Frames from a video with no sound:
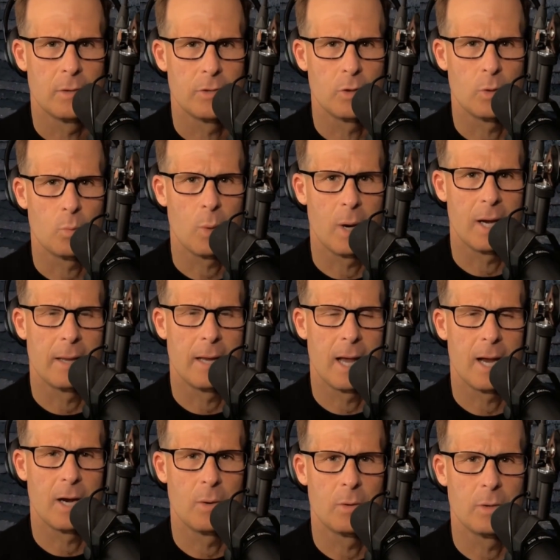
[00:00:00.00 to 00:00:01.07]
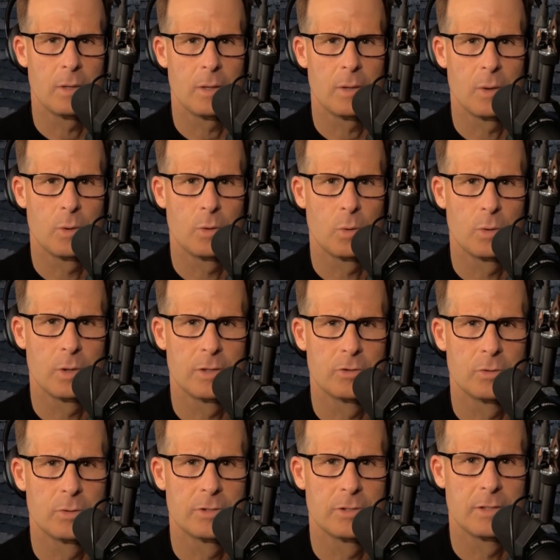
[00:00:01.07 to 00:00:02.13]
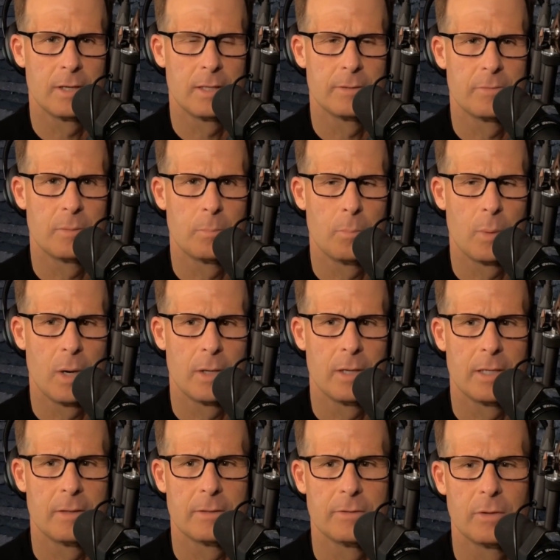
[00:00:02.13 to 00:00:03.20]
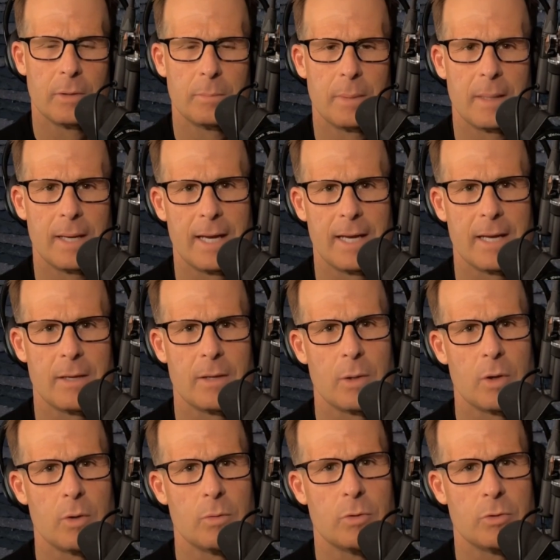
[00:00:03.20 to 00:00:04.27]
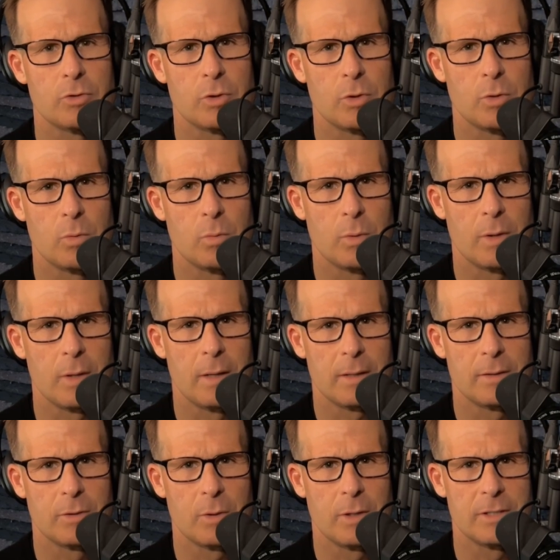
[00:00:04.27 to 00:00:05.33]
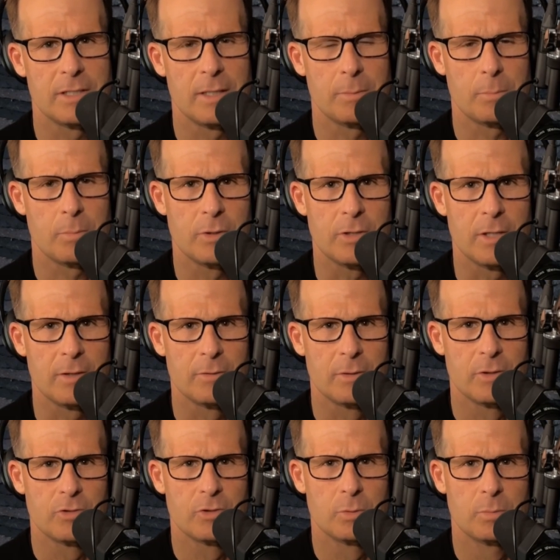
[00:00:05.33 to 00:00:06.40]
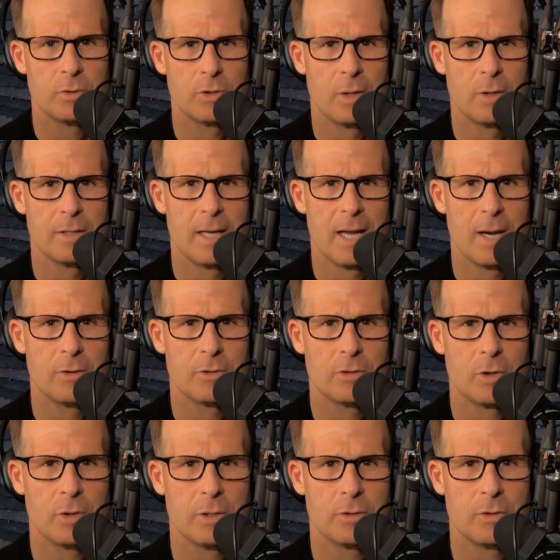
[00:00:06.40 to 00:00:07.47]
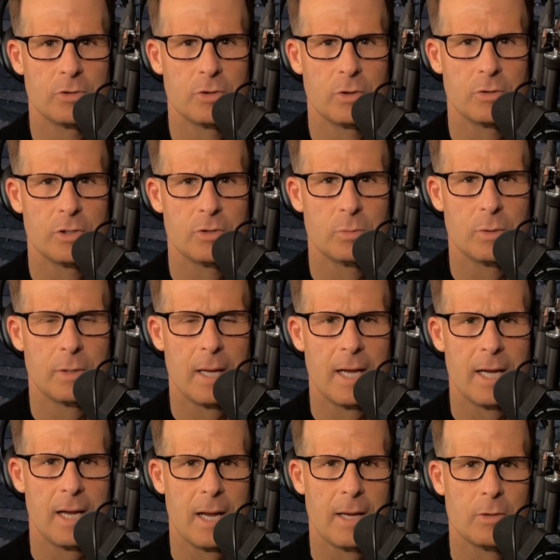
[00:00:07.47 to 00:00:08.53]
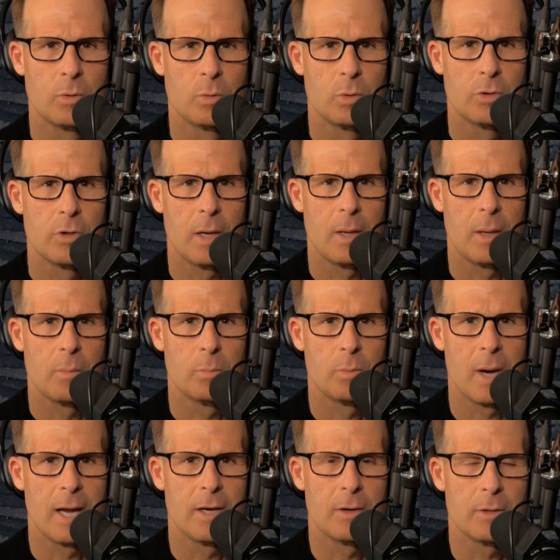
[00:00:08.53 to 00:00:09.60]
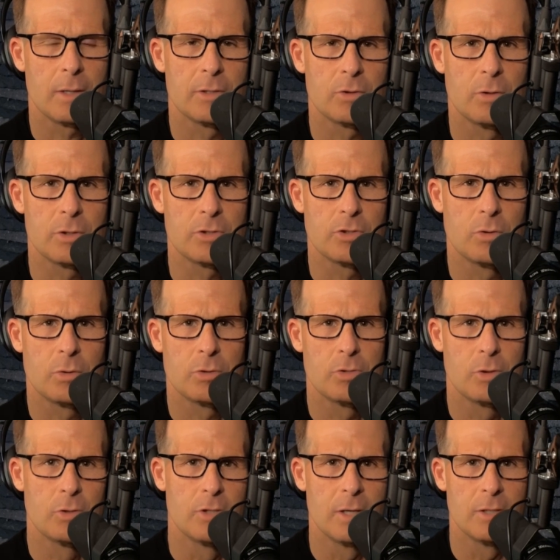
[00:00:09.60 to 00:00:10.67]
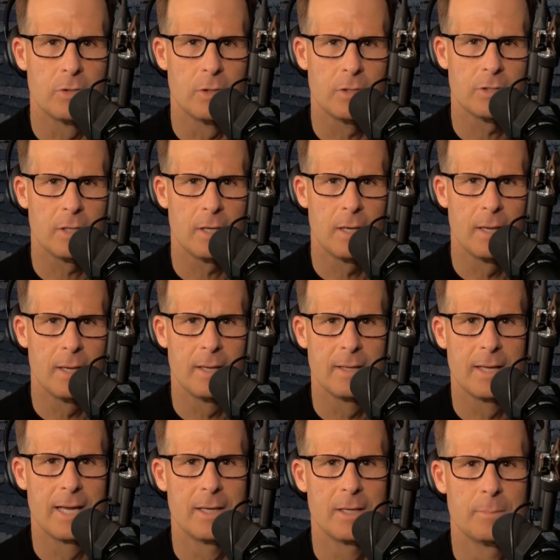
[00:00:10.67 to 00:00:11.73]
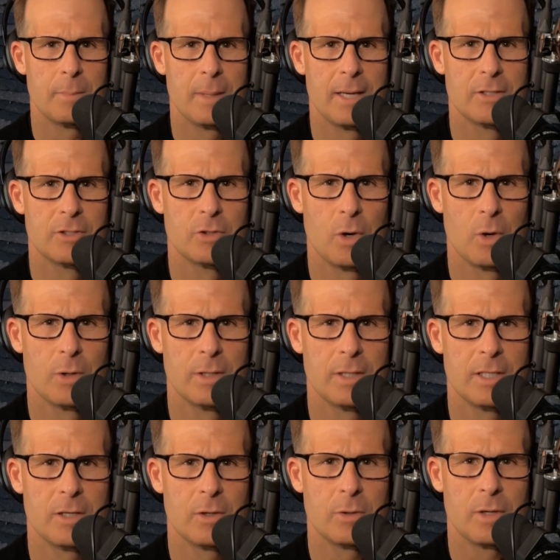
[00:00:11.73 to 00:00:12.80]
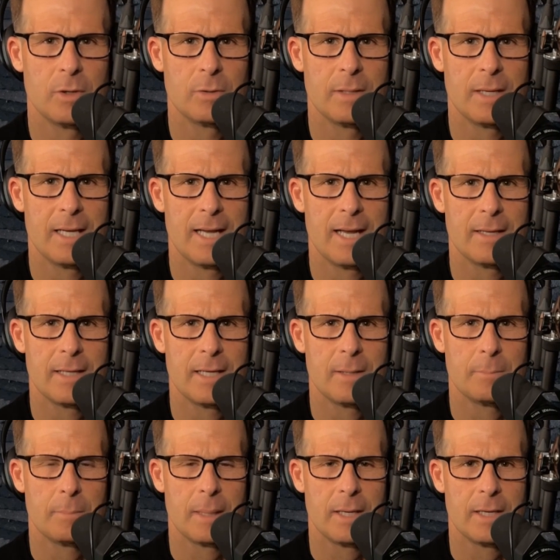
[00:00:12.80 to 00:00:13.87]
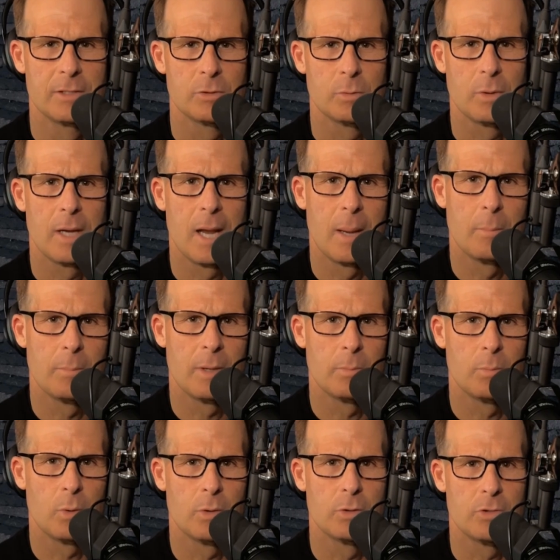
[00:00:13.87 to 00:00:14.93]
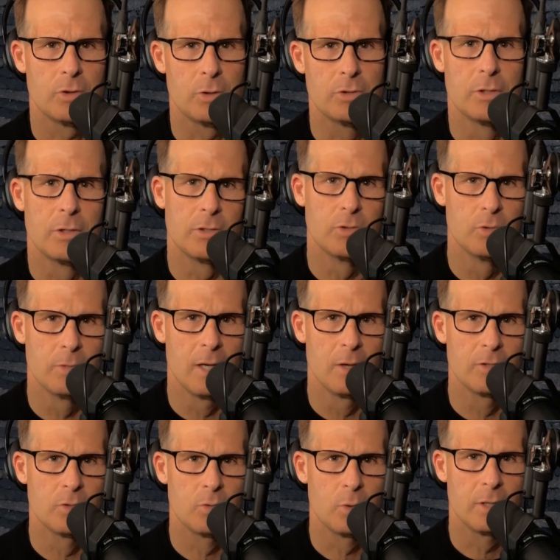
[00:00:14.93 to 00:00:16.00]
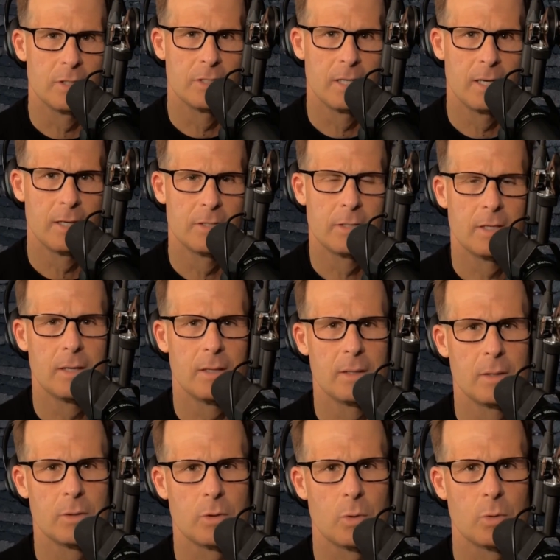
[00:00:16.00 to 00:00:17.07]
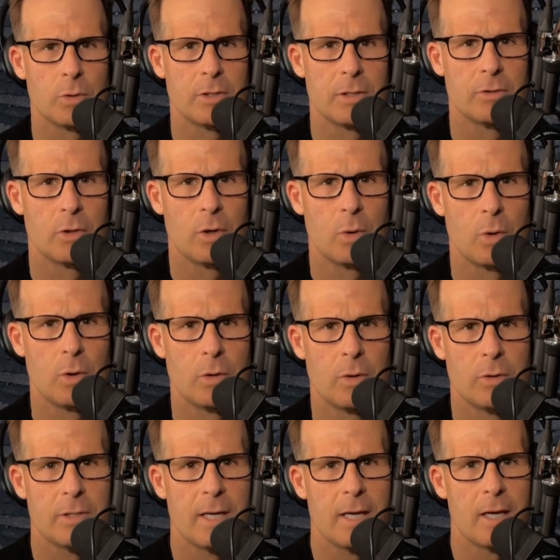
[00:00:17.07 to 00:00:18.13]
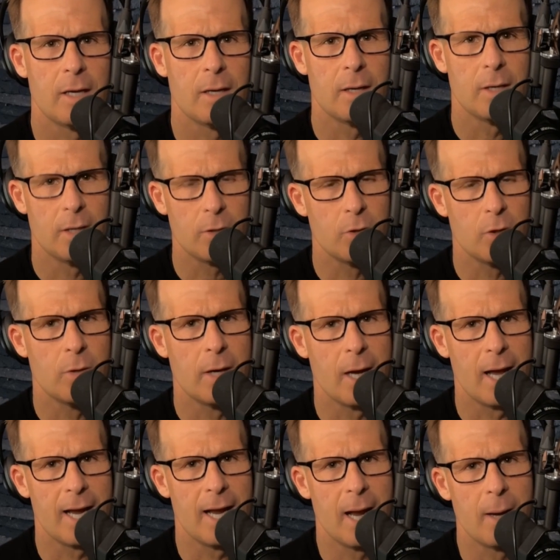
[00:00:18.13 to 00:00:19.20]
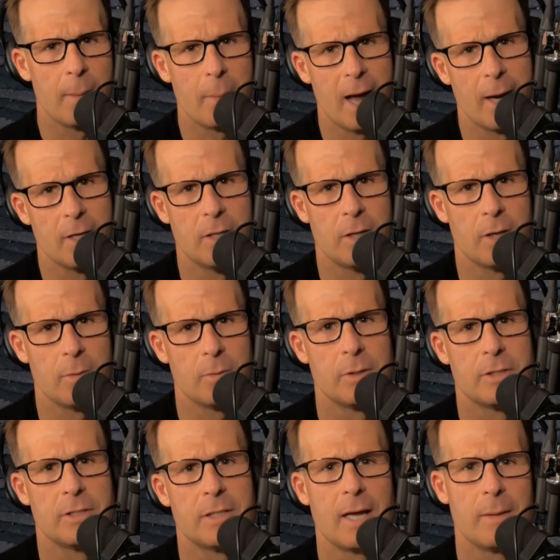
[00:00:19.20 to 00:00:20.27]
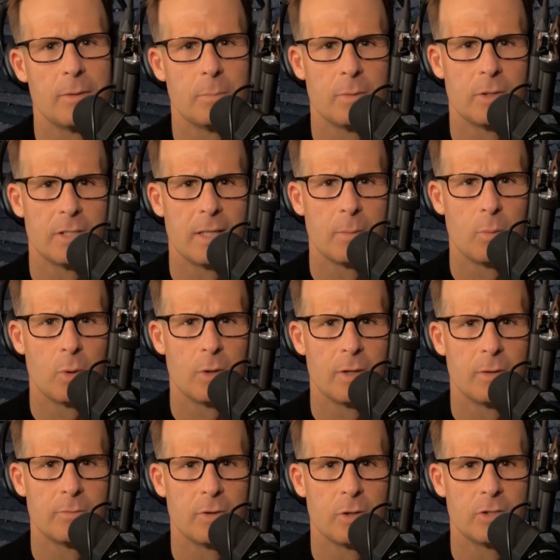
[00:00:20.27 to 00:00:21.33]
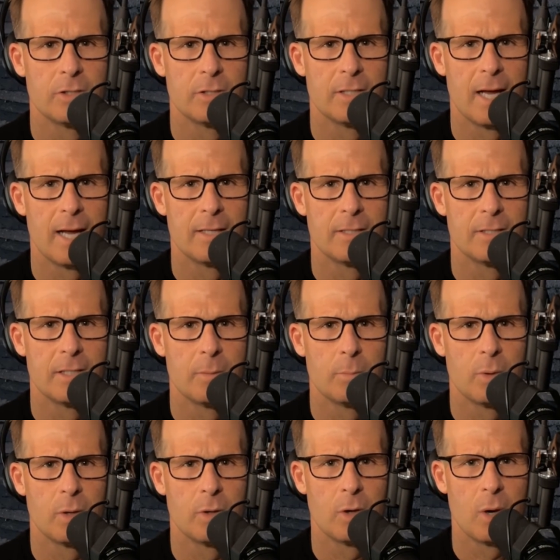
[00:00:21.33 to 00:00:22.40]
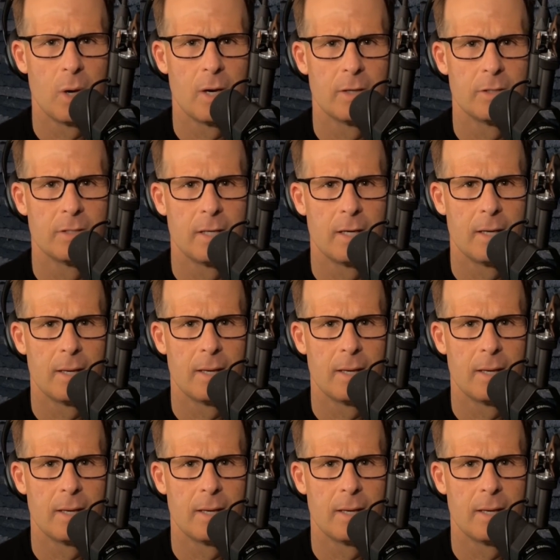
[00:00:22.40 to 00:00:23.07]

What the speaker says: So why now? According to a study from marketing firm 802, 37% of consumers are now starting their searches with AI tools rather than traditional search engines. Landing page targeting alone can't keep pace with how people are searching in 2026. Google's internal data shows AI Max delivers 7% more conversions at similar cost.